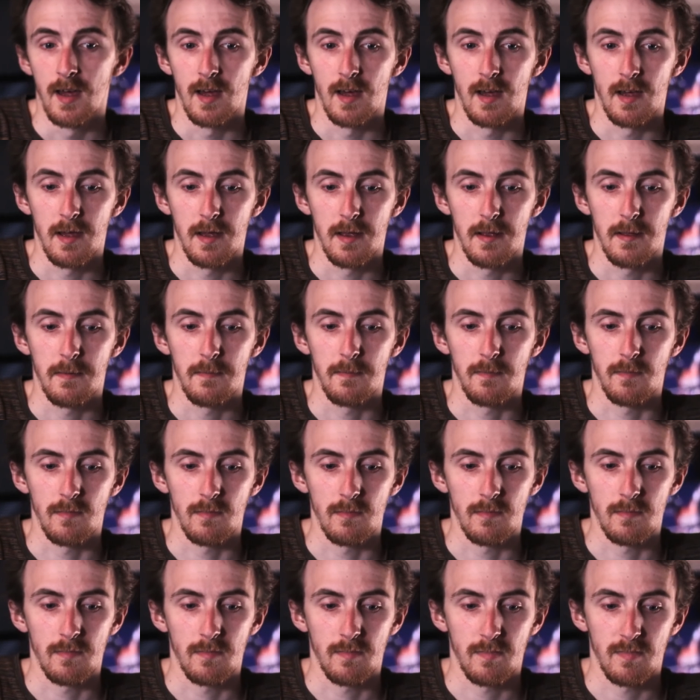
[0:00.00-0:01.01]
Um,
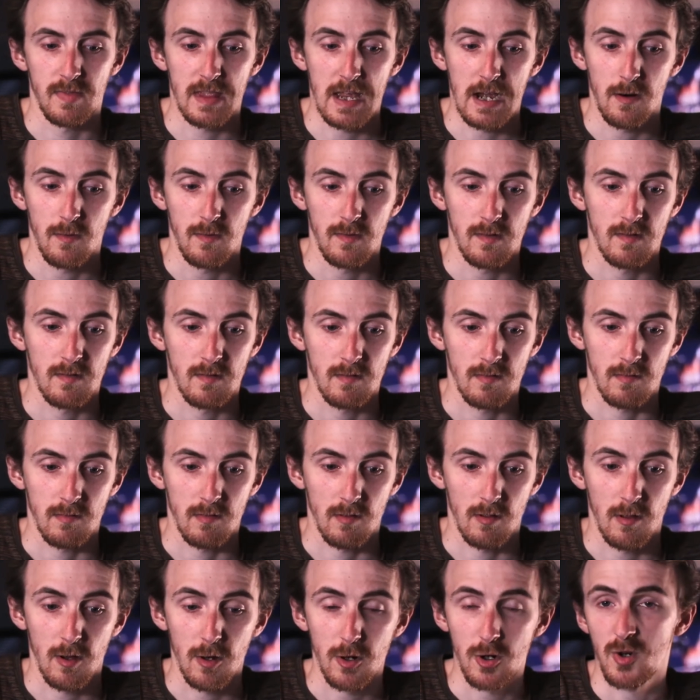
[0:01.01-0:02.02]
that was
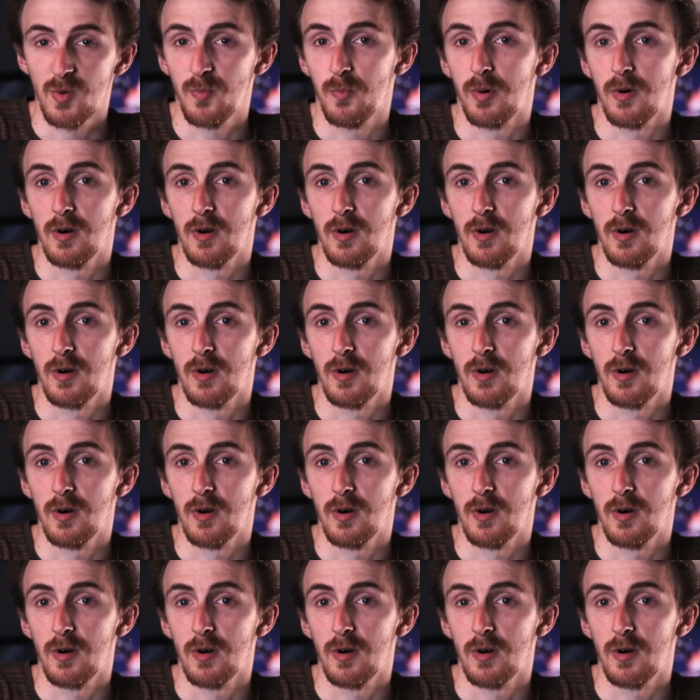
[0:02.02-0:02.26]
large